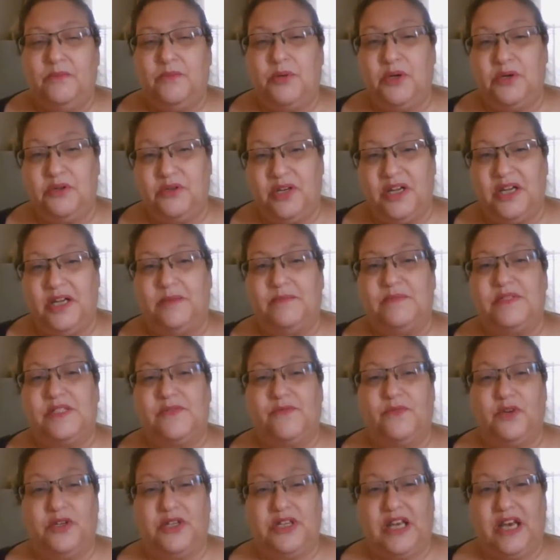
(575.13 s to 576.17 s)
programs
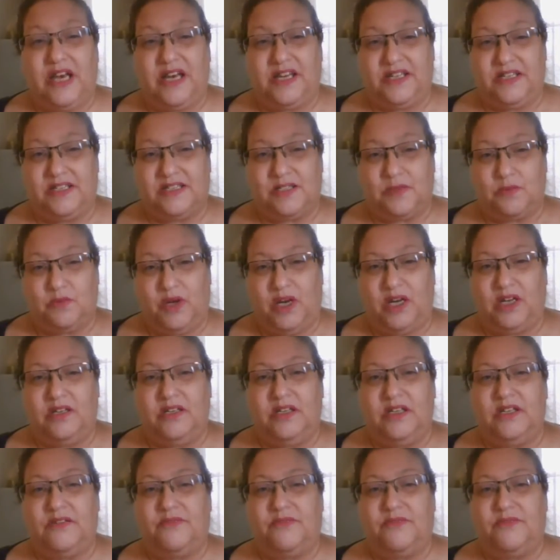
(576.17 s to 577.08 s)
for that as well.